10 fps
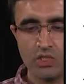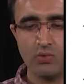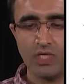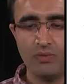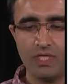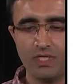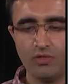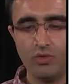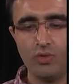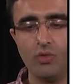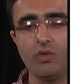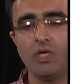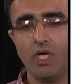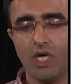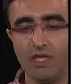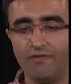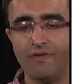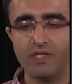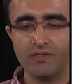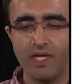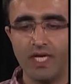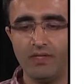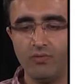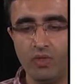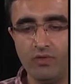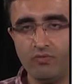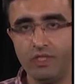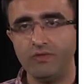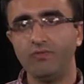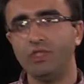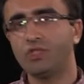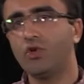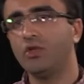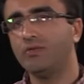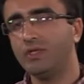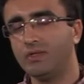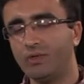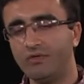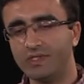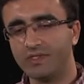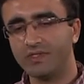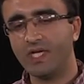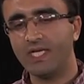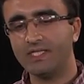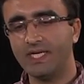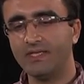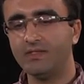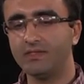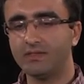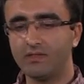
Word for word: so what we can do on the first line, we, we, we showed in the previous slides that this